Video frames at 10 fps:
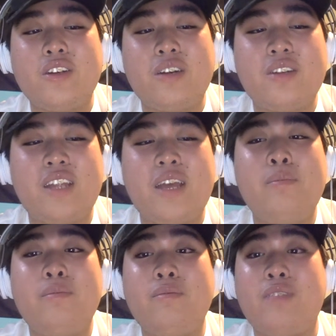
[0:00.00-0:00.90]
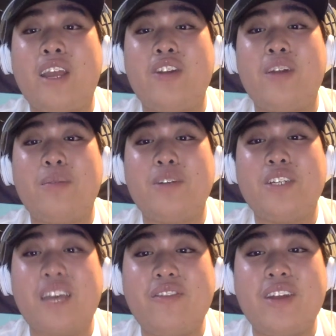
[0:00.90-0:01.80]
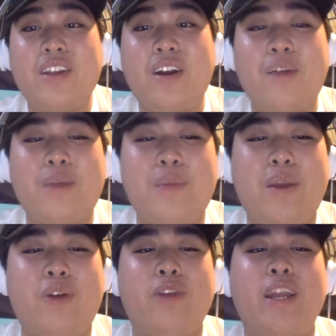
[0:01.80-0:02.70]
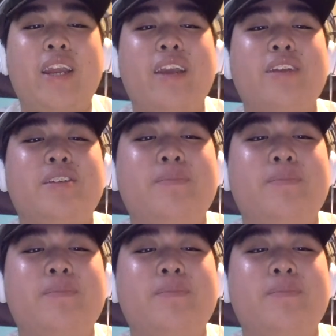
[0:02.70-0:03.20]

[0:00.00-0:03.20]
to them. They are number 7 on my power rankings.